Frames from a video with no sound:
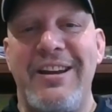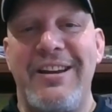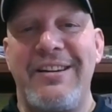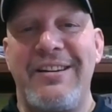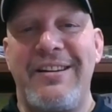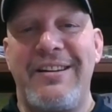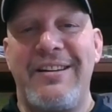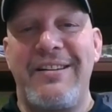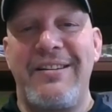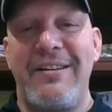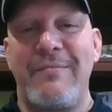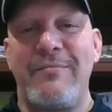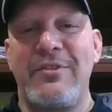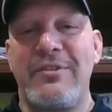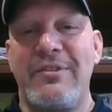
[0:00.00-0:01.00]
And
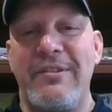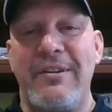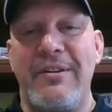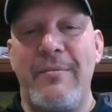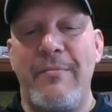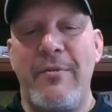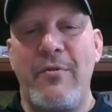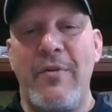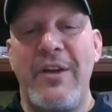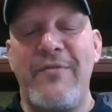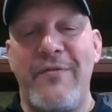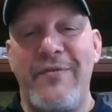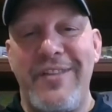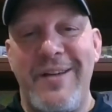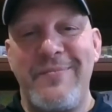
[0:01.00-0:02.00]
I'm
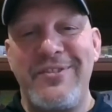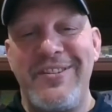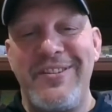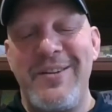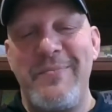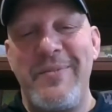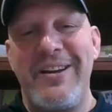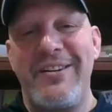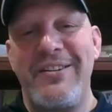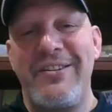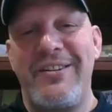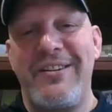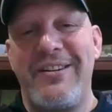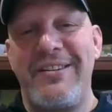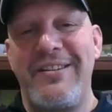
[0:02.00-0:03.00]
grateful for the opportunity to be
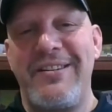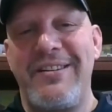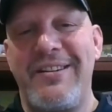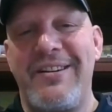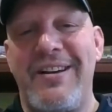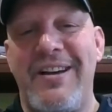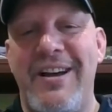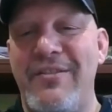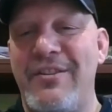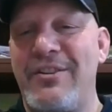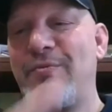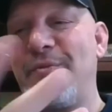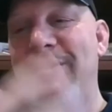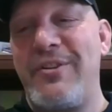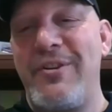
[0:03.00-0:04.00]
on
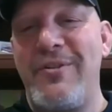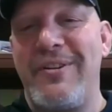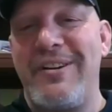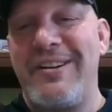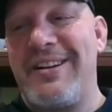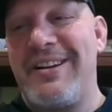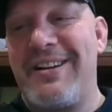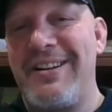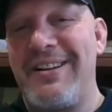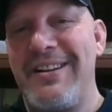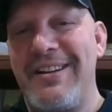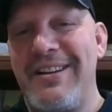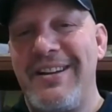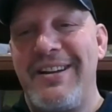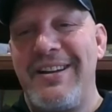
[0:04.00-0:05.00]
this with you. And
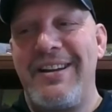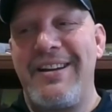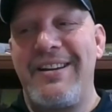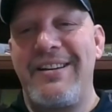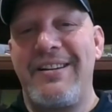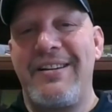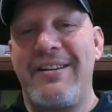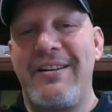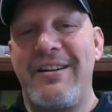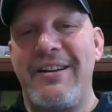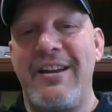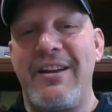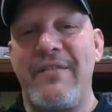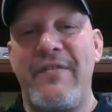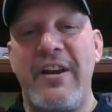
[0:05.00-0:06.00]

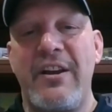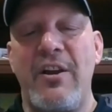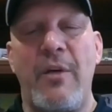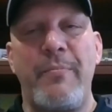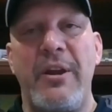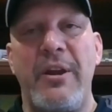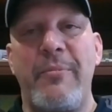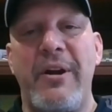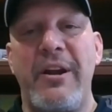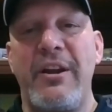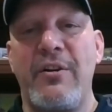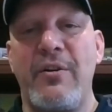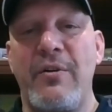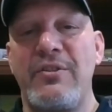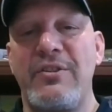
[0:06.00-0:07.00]
again, if I can help anybody,
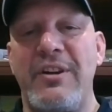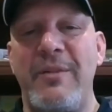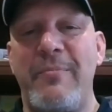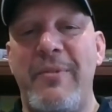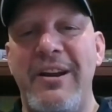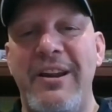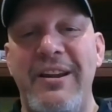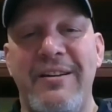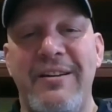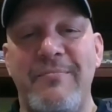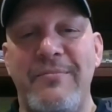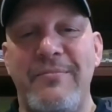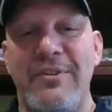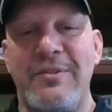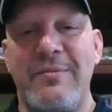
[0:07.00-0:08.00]
encourage anybody,
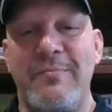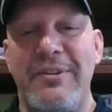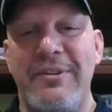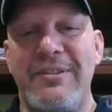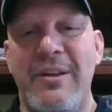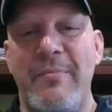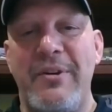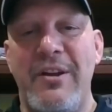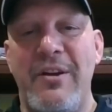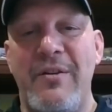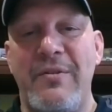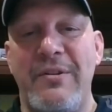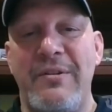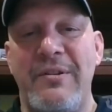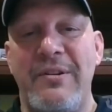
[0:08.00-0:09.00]
just please let me know
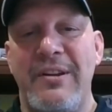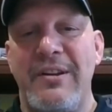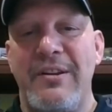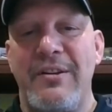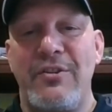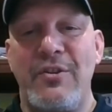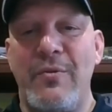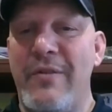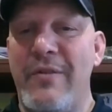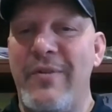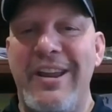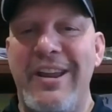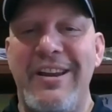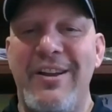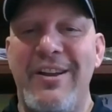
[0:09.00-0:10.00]
and do whatever we
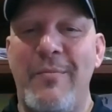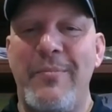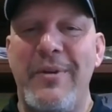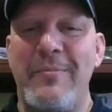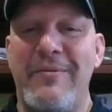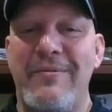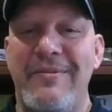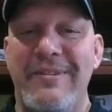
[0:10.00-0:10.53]
can to help people.